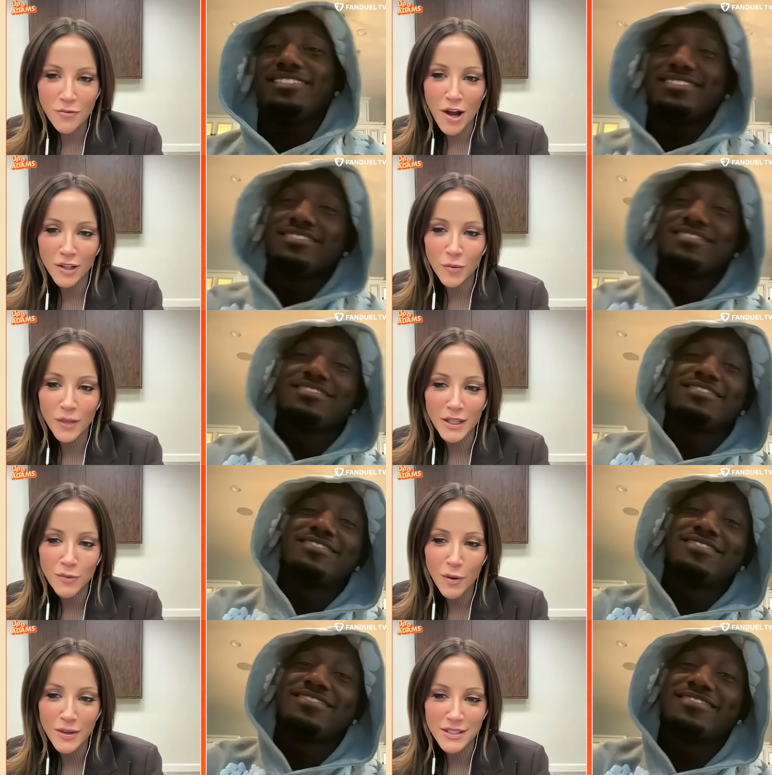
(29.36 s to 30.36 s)
Speaker 1: up for
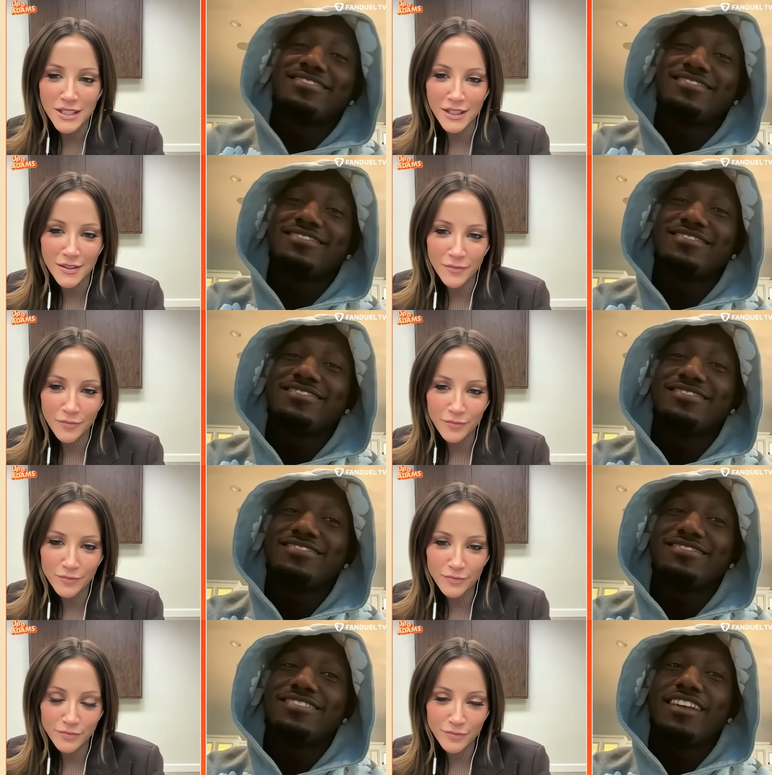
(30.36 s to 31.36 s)
Halloween? What was he?
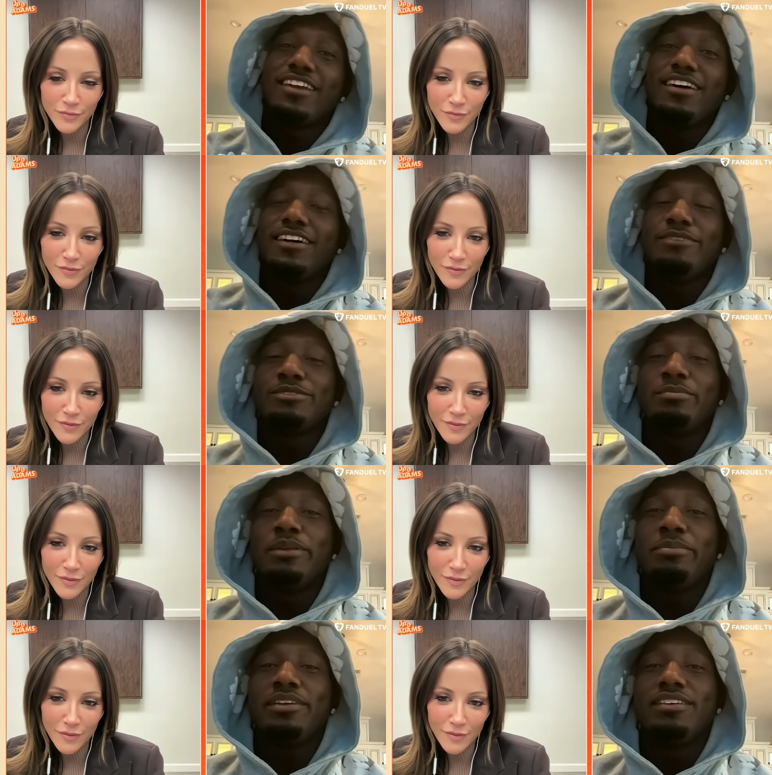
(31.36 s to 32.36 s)
He was
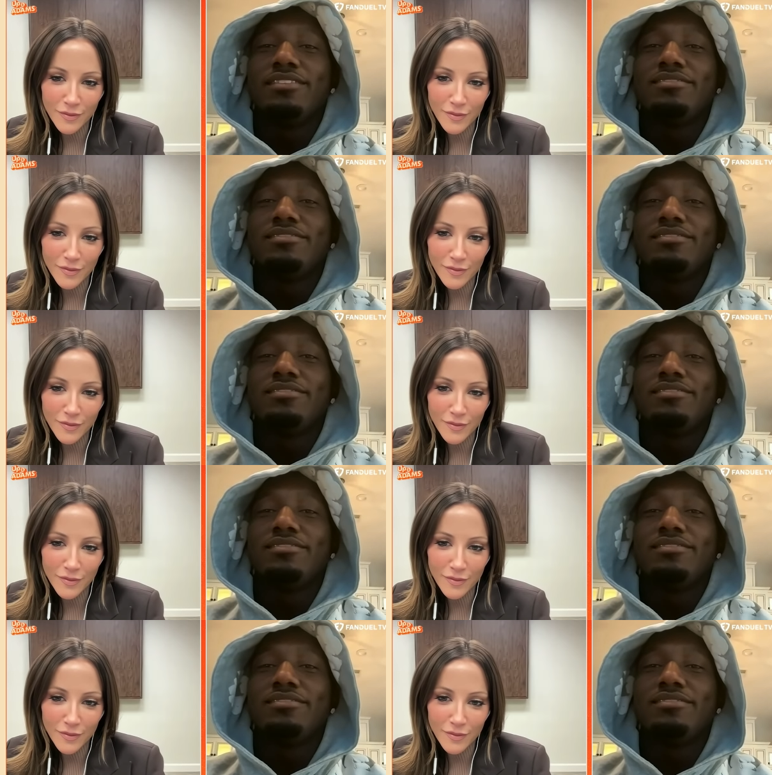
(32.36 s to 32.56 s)
Blippi.